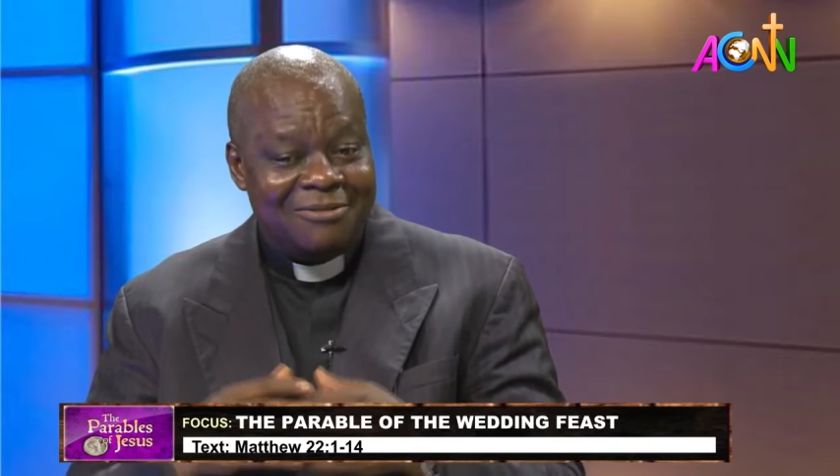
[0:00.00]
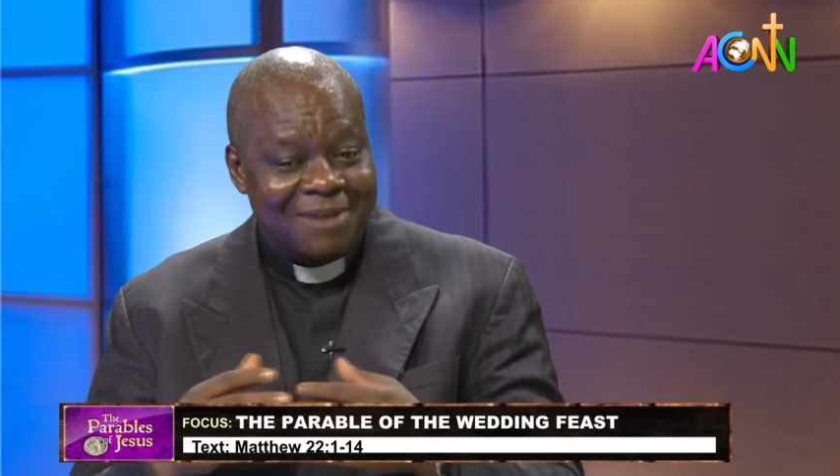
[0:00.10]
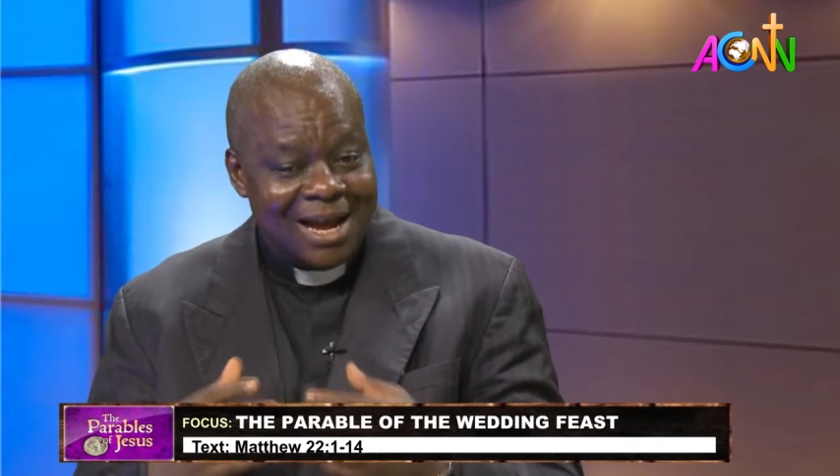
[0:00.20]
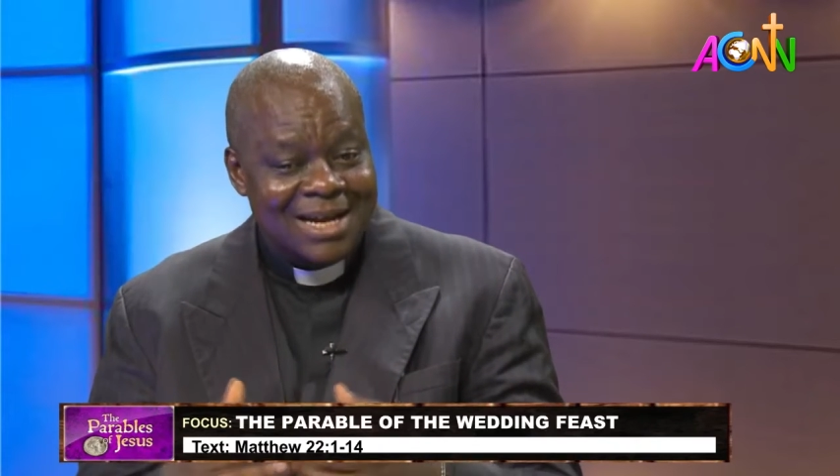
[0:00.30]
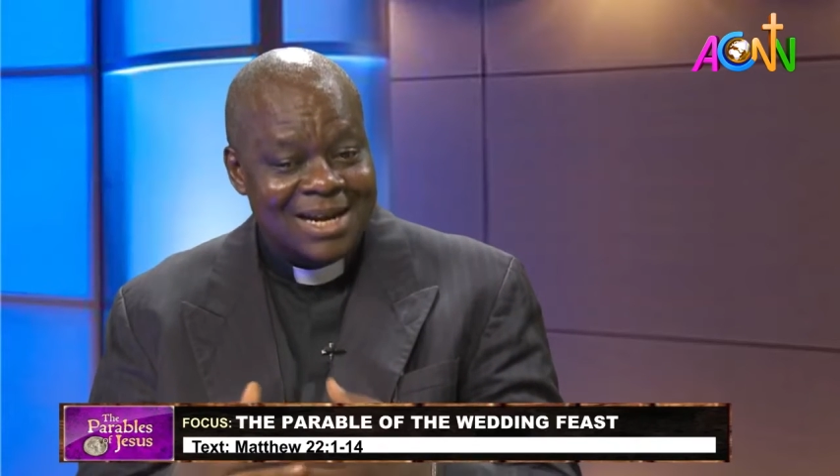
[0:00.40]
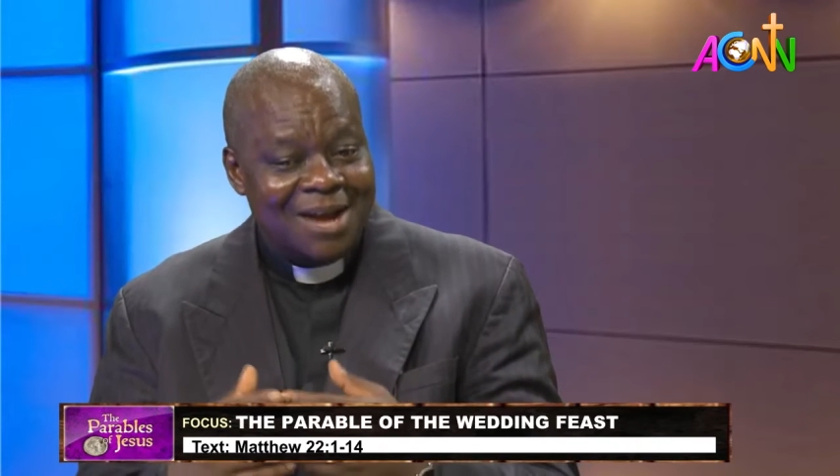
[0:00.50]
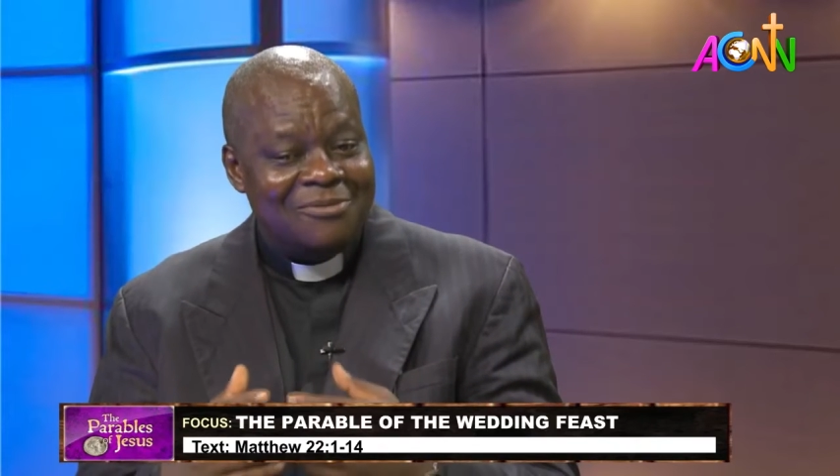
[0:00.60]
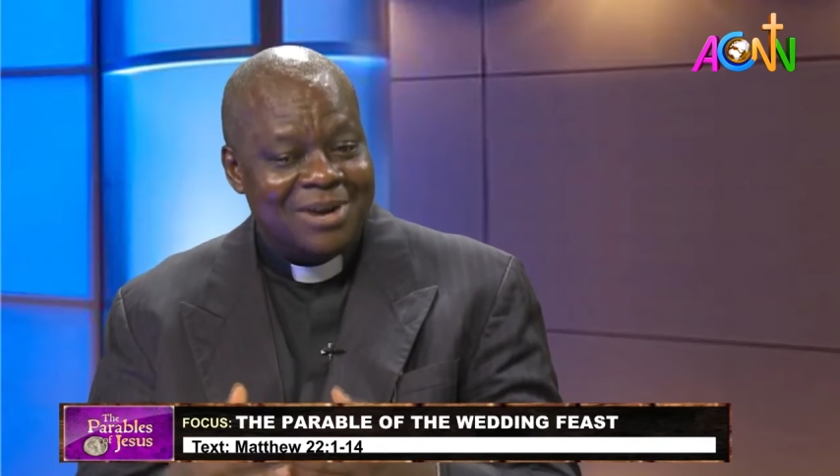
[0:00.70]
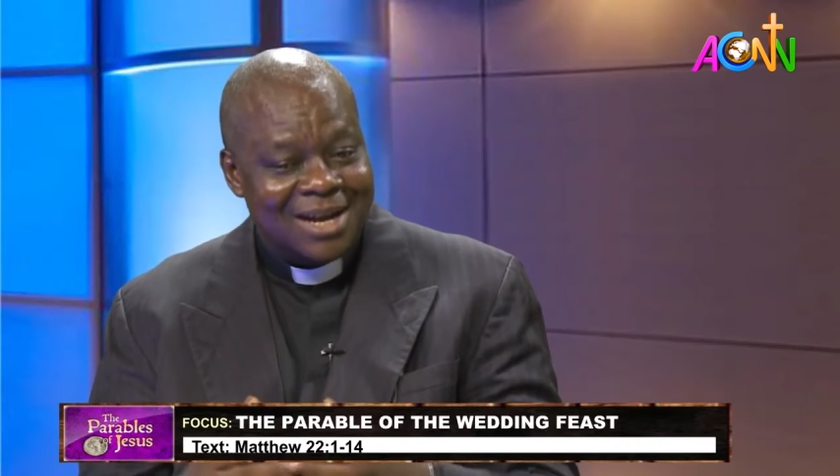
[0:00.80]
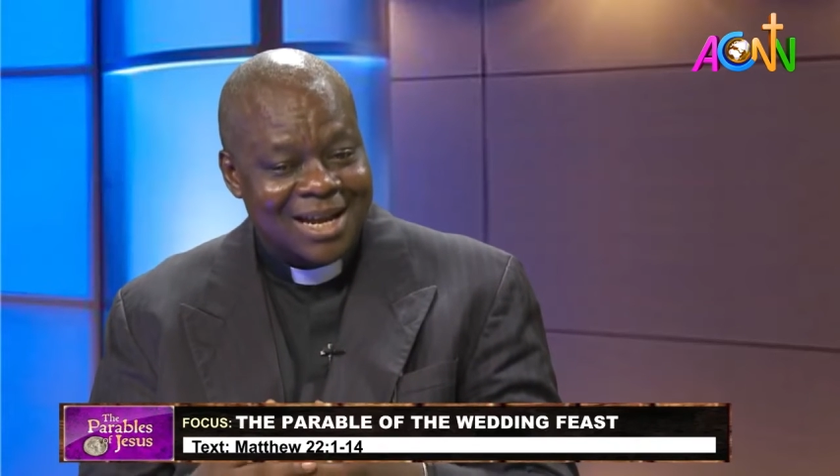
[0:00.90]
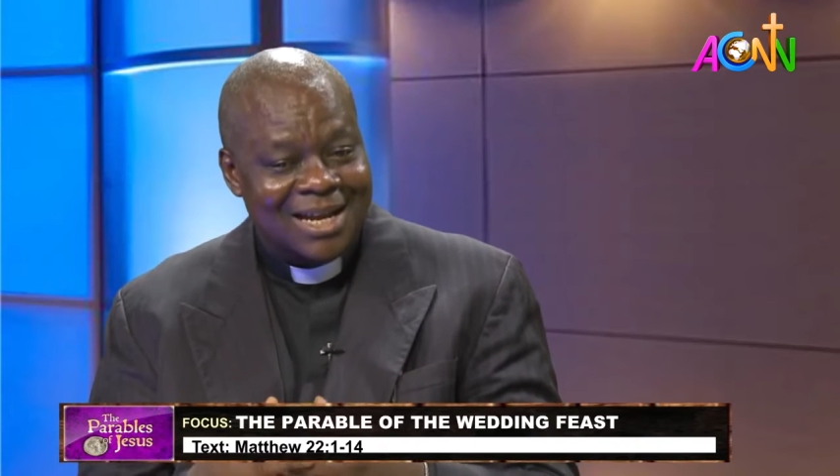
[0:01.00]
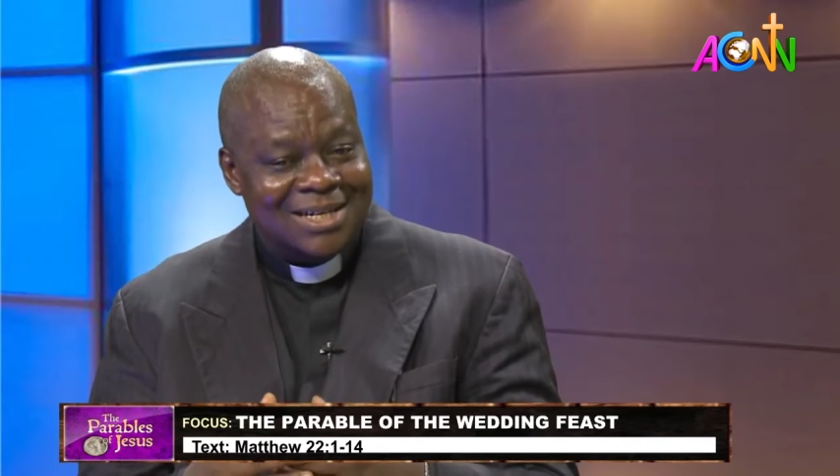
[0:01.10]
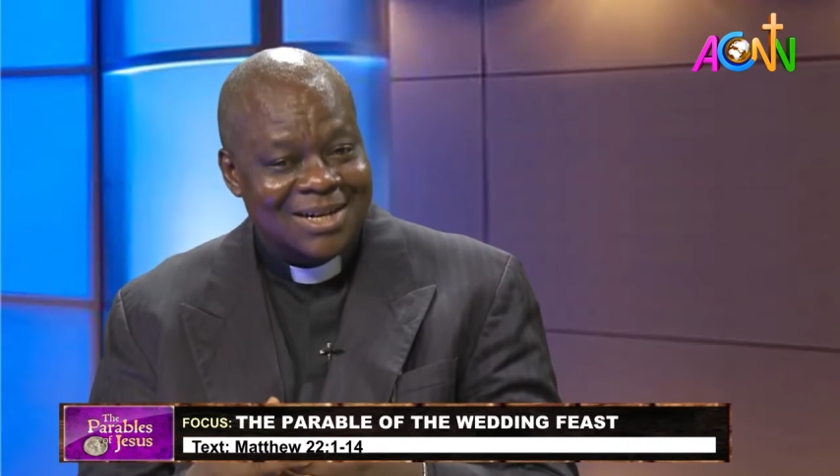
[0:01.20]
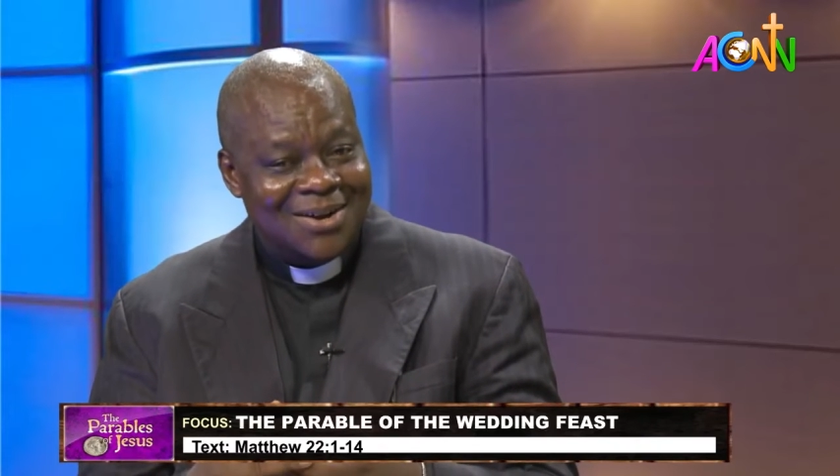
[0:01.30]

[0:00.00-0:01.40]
fide African